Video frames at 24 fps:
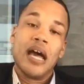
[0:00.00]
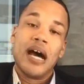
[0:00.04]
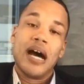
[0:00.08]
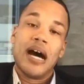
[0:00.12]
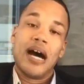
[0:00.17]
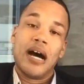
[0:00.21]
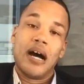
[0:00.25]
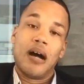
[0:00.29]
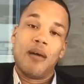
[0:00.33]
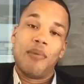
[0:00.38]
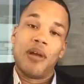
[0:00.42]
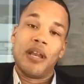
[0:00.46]

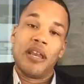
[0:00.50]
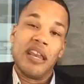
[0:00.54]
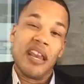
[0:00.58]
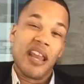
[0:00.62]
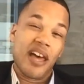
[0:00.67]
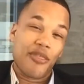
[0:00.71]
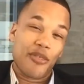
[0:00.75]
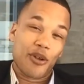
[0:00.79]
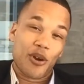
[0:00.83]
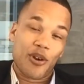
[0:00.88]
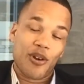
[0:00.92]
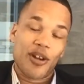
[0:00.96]

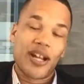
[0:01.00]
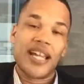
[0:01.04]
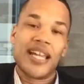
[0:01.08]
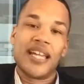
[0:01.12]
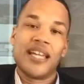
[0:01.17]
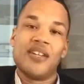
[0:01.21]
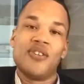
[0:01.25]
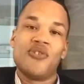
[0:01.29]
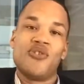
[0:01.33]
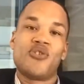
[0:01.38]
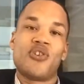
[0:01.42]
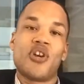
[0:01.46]
Another
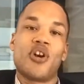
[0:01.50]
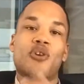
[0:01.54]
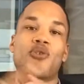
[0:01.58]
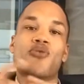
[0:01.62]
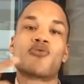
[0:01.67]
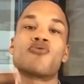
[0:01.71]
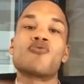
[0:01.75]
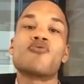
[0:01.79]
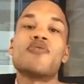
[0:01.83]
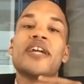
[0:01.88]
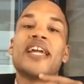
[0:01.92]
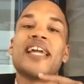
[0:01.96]
is
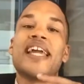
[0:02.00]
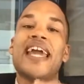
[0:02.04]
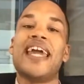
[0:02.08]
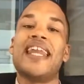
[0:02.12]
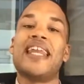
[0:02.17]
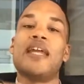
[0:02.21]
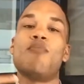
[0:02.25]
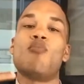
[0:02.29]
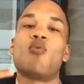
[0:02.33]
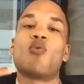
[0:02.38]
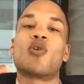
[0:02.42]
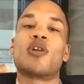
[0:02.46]
accruing
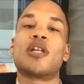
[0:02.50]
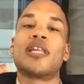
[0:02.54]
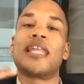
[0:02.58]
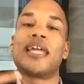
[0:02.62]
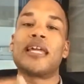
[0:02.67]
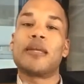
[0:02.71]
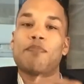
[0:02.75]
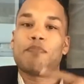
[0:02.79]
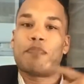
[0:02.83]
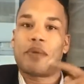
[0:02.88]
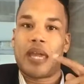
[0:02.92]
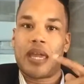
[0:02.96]
any more
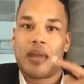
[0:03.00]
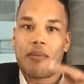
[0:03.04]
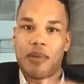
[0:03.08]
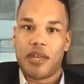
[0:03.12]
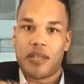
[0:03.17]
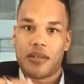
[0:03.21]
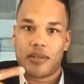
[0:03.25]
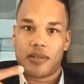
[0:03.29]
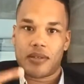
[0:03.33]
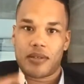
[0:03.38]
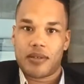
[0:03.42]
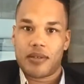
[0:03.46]
late
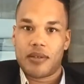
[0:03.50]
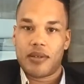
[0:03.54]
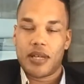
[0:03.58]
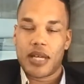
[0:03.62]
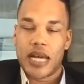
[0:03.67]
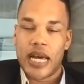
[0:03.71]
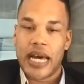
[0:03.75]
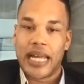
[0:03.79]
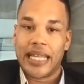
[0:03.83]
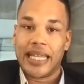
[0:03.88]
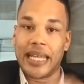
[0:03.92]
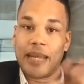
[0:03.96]
payments.
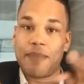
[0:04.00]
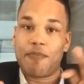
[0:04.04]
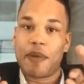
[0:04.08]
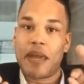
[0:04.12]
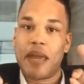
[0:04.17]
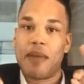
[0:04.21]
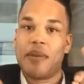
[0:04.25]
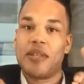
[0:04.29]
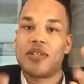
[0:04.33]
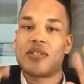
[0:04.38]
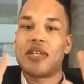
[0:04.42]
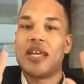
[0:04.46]
Late
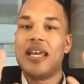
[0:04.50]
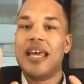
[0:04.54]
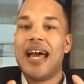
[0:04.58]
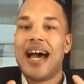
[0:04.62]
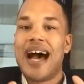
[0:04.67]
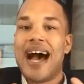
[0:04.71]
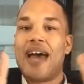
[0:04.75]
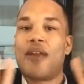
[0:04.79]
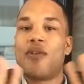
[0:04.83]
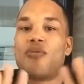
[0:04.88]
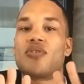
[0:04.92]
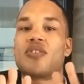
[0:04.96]
payments,
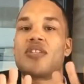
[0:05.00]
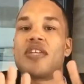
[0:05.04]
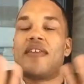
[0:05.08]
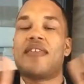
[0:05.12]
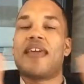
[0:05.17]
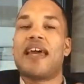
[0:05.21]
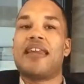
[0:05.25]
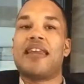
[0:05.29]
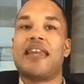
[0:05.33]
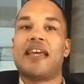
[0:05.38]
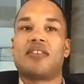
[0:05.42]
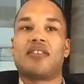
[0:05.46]
I don't say
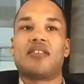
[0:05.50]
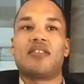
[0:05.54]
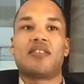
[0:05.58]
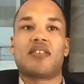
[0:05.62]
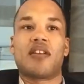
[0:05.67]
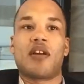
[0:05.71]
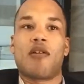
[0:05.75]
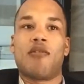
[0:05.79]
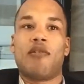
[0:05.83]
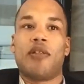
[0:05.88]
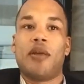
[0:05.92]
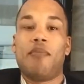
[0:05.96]
that
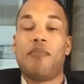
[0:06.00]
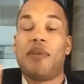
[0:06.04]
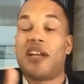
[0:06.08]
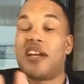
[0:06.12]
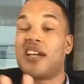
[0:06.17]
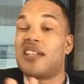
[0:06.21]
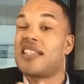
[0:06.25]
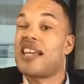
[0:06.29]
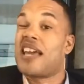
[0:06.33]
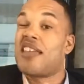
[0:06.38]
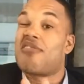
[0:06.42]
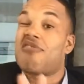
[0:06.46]
necessarily
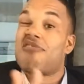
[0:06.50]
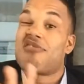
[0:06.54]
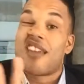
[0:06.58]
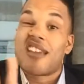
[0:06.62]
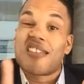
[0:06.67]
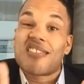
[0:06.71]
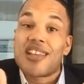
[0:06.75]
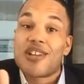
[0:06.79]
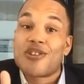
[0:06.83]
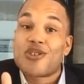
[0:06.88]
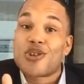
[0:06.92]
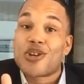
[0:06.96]
because I
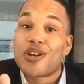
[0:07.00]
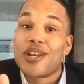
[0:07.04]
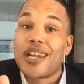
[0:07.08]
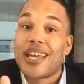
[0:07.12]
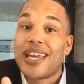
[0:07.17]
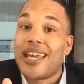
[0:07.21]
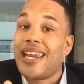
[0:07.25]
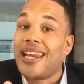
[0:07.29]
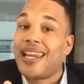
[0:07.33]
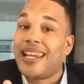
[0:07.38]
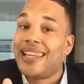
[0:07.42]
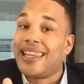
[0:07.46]
think that you're going to
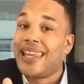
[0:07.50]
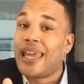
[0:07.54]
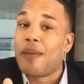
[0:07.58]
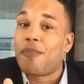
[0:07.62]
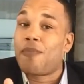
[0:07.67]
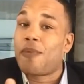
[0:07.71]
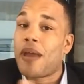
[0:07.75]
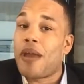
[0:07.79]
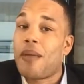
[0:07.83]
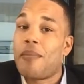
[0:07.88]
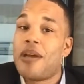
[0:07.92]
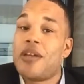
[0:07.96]
get any
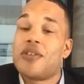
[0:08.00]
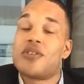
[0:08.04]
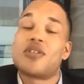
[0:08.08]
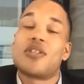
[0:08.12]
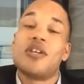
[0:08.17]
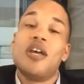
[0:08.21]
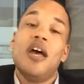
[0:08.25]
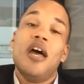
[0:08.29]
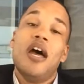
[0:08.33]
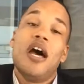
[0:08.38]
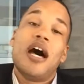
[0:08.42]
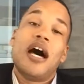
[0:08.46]
late
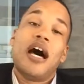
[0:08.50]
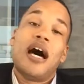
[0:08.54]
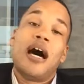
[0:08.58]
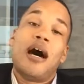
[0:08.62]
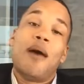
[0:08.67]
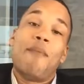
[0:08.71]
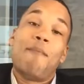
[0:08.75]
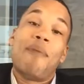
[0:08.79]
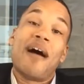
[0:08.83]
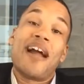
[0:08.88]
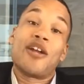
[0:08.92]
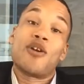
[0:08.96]
payments
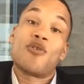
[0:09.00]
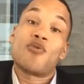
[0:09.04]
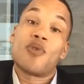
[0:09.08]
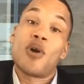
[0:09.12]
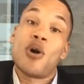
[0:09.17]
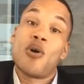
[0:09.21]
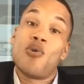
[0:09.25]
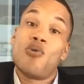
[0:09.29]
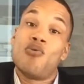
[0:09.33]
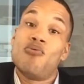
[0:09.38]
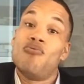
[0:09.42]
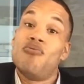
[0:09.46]
by your
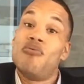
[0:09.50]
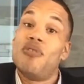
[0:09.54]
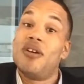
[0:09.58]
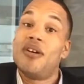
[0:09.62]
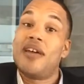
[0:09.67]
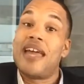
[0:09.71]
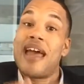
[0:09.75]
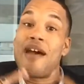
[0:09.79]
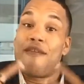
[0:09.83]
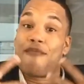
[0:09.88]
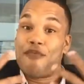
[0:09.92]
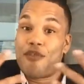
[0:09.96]

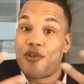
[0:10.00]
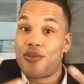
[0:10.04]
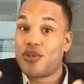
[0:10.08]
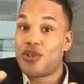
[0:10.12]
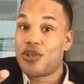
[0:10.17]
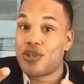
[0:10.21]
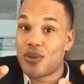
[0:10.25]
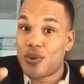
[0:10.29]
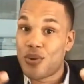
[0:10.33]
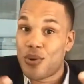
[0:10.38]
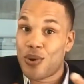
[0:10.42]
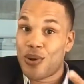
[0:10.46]
own
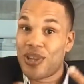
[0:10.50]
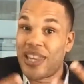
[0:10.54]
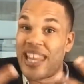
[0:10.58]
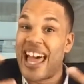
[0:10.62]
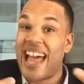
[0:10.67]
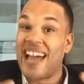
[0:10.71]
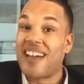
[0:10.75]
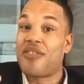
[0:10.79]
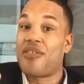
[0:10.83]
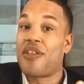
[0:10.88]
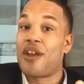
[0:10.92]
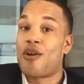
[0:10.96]
efforts or
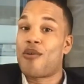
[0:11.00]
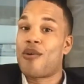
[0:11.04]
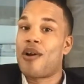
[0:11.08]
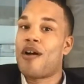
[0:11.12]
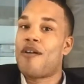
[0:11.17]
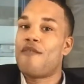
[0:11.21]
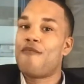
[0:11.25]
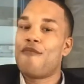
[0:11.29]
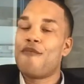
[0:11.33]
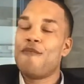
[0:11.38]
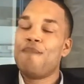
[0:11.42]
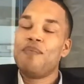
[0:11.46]
lack
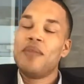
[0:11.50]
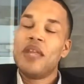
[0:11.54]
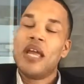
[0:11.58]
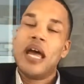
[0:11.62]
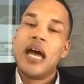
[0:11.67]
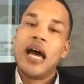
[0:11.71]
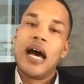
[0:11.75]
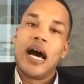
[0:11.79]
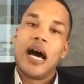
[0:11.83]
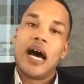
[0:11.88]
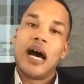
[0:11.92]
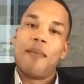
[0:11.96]
thereof.
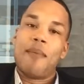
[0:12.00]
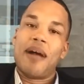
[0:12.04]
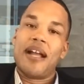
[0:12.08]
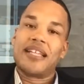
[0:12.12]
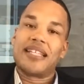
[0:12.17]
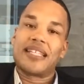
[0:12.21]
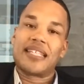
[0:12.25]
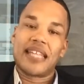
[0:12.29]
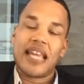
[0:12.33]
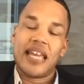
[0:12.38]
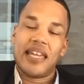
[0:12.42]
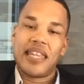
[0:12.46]
I
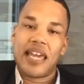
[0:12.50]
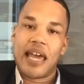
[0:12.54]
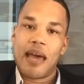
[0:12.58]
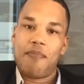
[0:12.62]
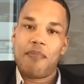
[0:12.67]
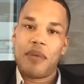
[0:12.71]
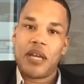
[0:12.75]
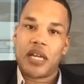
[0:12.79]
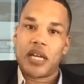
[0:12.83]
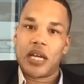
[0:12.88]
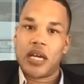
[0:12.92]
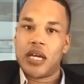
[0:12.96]
say that
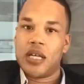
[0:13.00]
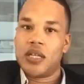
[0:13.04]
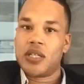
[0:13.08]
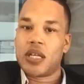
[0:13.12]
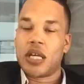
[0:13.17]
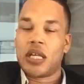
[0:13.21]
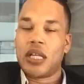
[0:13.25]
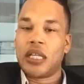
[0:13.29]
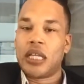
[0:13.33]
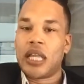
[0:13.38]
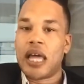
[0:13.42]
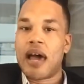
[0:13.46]
because
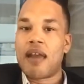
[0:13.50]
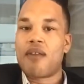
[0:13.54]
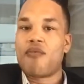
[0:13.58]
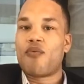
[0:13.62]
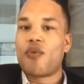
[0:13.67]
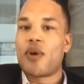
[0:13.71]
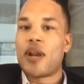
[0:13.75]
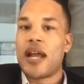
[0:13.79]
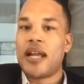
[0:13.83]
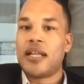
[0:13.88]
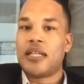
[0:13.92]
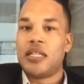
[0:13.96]
a lot of
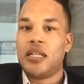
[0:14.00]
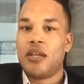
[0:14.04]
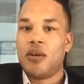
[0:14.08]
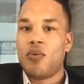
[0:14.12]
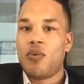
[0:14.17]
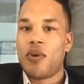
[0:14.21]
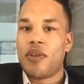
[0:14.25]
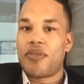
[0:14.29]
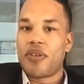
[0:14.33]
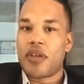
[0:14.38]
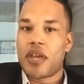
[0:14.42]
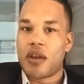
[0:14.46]
what I deal
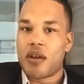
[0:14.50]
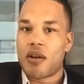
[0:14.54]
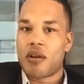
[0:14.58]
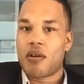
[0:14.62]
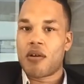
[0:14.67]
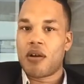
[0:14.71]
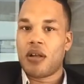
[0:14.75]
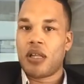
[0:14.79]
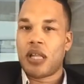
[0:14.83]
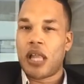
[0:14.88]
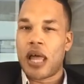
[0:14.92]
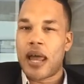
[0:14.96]
with
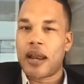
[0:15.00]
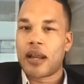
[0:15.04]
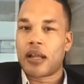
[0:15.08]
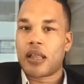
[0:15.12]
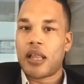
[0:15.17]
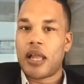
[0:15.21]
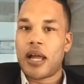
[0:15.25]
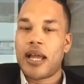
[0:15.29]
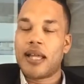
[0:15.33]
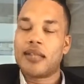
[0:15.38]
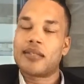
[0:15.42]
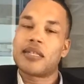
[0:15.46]
here, a lot of
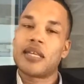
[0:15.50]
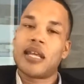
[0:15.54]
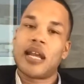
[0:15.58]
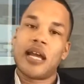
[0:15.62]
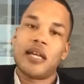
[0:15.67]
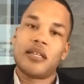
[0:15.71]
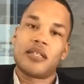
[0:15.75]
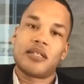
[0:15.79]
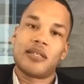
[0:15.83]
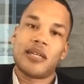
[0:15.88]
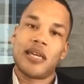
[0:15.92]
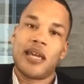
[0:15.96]
clients that
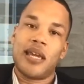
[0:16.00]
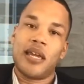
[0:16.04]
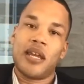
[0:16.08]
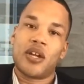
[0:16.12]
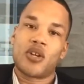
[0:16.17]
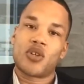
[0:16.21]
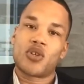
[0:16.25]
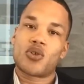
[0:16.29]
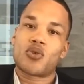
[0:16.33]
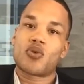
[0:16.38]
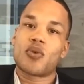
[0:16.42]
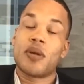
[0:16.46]
I see in
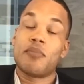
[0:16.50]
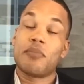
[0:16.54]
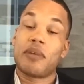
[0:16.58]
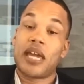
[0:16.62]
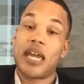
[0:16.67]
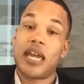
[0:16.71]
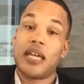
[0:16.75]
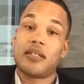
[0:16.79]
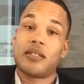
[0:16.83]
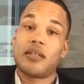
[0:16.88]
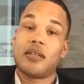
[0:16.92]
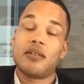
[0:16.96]
extreme
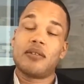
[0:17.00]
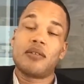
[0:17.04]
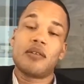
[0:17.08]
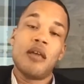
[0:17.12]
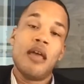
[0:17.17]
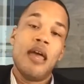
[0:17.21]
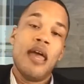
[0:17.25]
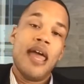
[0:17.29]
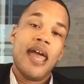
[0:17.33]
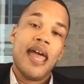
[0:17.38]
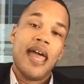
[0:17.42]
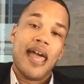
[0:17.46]
cases
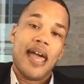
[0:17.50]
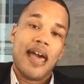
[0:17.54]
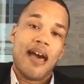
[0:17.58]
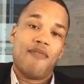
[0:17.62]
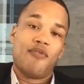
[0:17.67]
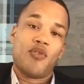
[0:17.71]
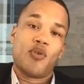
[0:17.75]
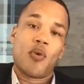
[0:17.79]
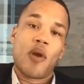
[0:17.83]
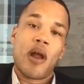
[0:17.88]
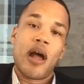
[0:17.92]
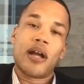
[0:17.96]

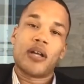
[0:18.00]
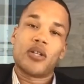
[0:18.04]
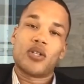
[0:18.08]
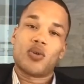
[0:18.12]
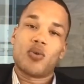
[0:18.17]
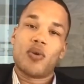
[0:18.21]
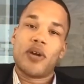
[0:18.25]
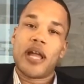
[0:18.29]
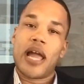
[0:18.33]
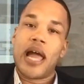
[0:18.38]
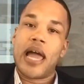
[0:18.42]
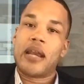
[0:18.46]
have
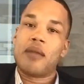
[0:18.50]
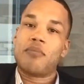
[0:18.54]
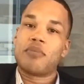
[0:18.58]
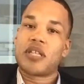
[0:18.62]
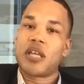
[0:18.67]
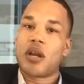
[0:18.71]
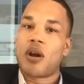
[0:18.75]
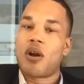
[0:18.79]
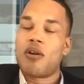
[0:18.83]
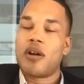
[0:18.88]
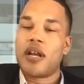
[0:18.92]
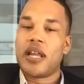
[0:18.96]
derogatory items
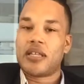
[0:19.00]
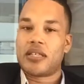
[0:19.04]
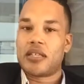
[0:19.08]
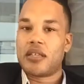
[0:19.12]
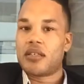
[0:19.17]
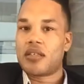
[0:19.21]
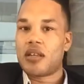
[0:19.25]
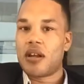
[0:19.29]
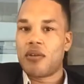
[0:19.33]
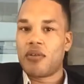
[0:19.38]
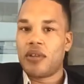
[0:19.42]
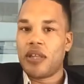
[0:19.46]
that aren't
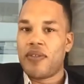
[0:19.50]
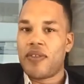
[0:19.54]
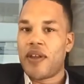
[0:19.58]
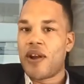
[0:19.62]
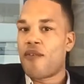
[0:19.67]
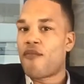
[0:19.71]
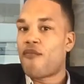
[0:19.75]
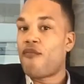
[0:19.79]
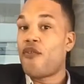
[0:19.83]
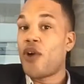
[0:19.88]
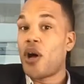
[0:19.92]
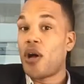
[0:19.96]
necessarily
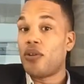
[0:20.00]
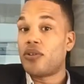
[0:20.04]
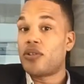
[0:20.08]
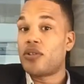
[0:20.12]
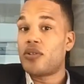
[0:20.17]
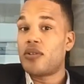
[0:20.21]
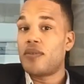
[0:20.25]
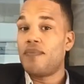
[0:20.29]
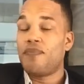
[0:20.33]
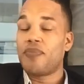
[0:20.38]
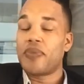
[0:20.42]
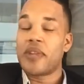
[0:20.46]
their
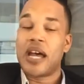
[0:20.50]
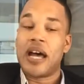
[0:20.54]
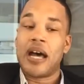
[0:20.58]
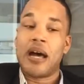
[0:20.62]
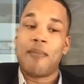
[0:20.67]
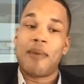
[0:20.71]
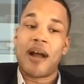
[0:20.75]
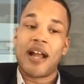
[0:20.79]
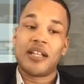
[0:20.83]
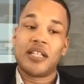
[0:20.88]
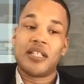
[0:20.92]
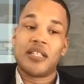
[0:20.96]
fault.
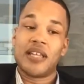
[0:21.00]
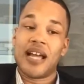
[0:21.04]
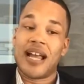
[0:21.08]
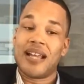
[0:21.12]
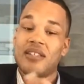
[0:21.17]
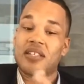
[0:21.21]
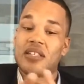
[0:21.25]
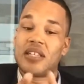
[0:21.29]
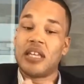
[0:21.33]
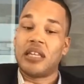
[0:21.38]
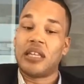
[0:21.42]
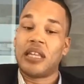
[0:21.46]
I
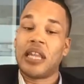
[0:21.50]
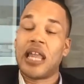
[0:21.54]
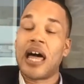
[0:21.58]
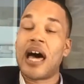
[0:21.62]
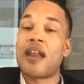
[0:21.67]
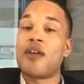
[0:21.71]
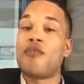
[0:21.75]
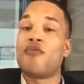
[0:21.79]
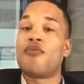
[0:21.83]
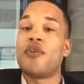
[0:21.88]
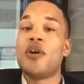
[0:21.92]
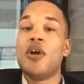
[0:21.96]
see a
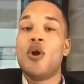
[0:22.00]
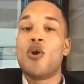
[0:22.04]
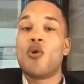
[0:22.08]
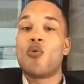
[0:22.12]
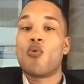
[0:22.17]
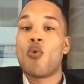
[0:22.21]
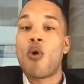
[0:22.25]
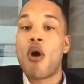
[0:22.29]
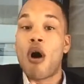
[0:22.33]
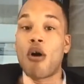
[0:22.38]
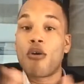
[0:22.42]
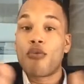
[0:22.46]
lot of
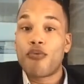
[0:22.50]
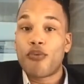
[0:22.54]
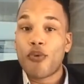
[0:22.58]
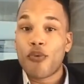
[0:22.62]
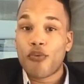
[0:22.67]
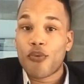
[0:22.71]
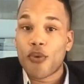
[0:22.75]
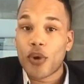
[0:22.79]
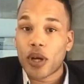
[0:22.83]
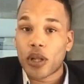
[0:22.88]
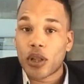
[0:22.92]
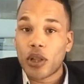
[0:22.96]
wrongful
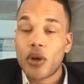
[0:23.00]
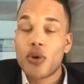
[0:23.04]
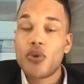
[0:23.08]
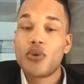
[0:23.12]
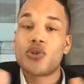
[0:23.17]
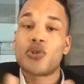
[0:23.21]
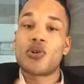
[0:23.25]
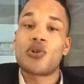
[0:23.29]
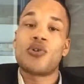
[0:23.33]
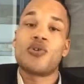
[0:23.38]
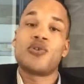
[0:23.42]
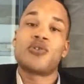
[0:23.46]

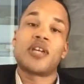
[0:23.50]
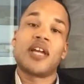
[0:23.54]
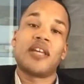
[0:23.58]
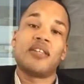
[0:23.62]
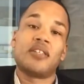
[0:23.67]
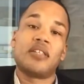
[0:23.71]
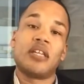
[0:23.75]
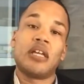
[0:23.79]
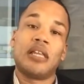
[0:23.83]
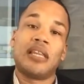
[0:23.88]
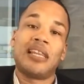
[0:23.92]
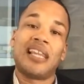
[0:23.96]
foreclosures. I
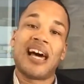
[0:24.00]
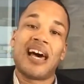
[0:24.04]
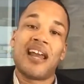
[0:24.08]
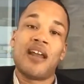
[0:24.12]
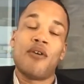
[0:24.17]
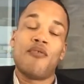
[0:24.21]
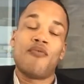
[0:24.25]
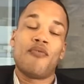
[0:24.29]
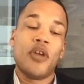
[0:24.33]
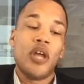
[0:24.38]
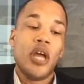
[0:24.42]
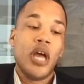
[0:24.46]
see a lot
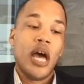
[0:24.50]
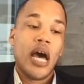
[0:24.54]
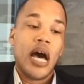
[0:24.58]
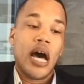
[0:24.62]
of